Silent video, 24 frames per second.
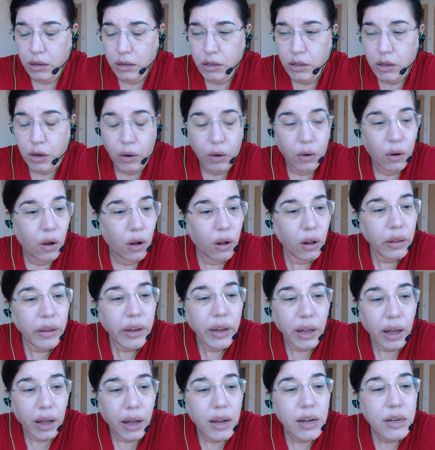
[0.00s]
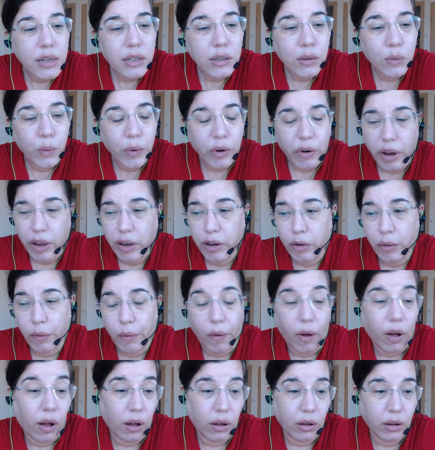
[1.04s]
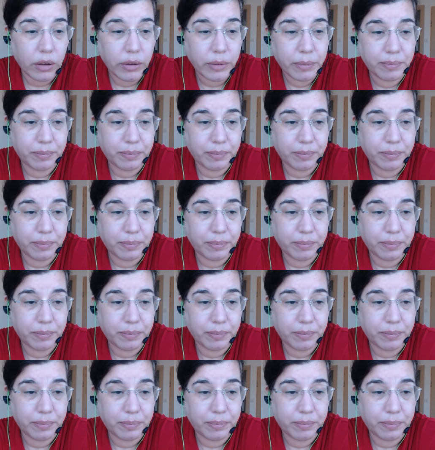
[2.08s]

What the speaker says: So all the guys were in the wrong.